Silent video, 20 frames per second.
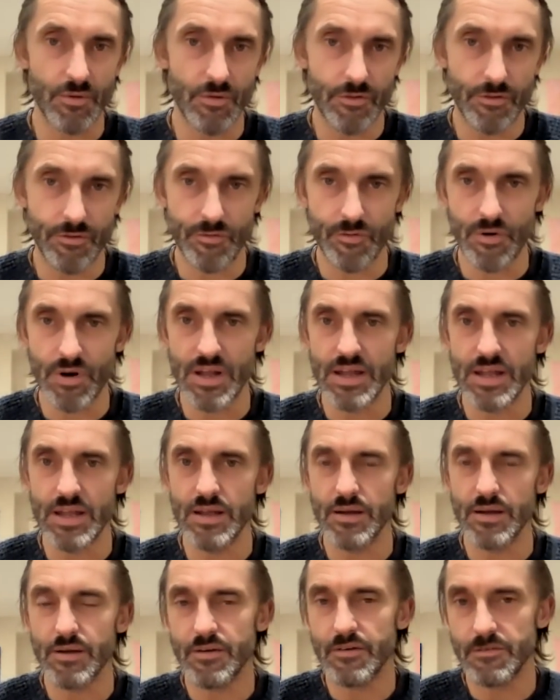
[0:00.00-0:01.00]

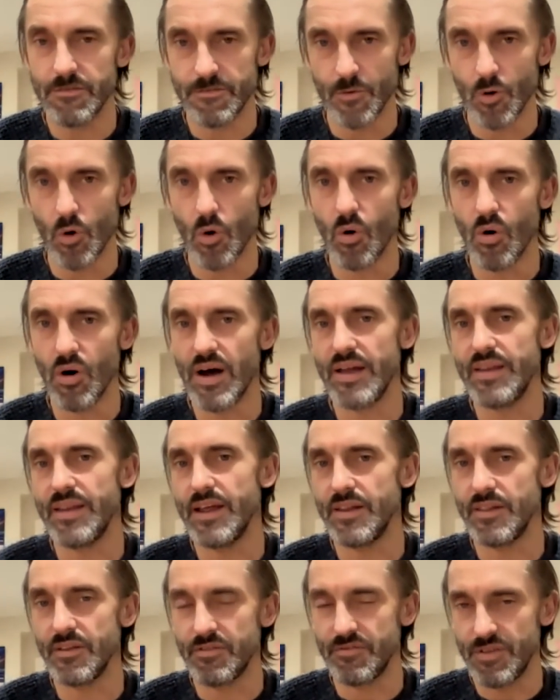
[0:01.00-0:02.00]
3, 4, and
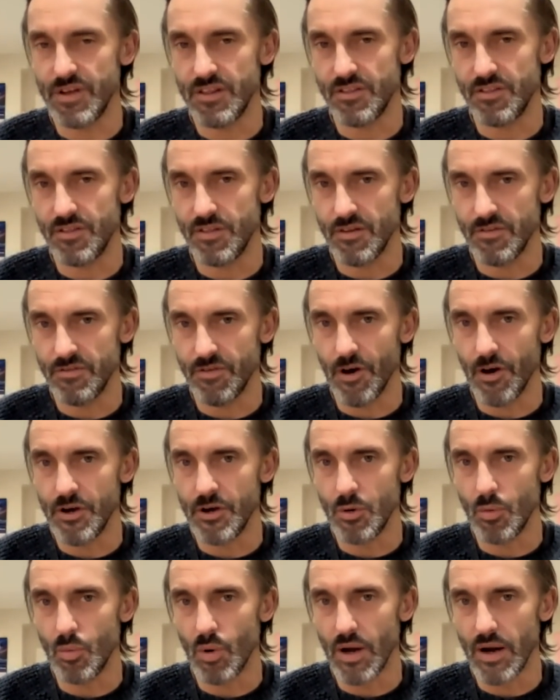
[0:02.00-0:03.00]
then the 5th and the
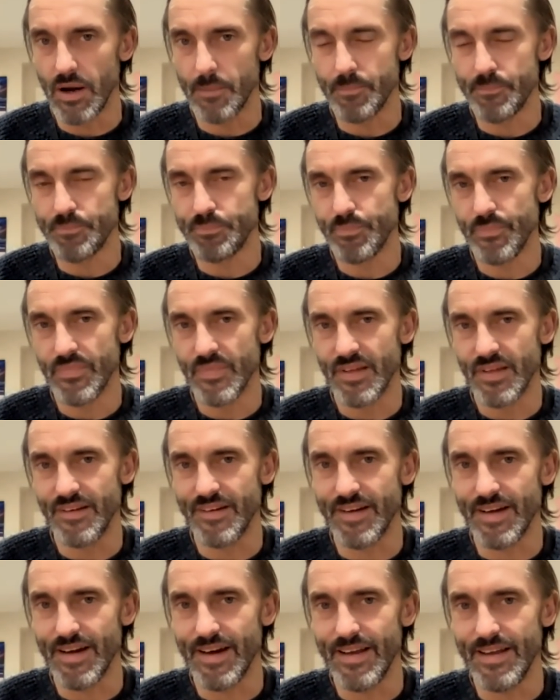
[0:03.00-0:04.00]
final one.
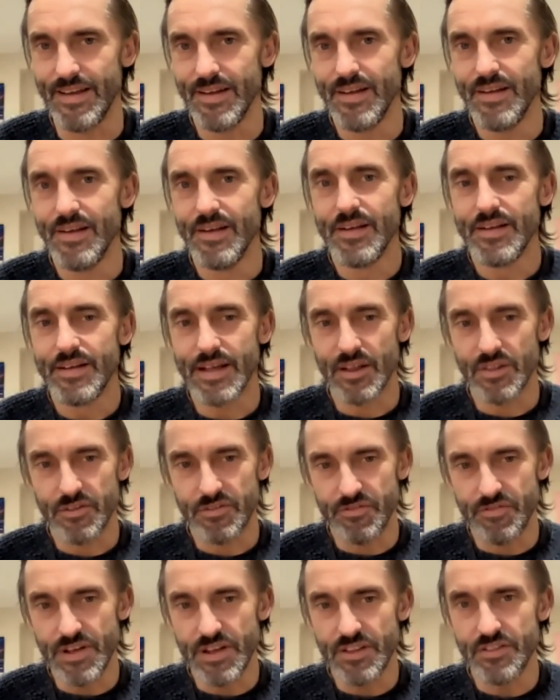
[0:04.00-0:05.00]
Okay. Now the
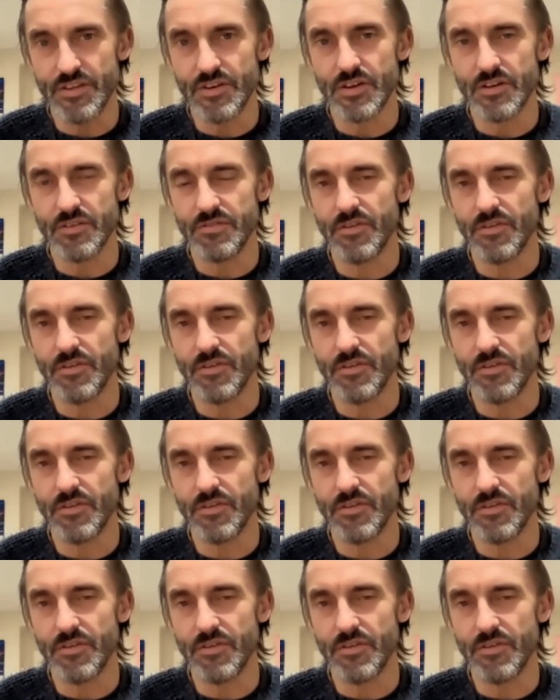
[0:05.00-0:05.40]
5th and the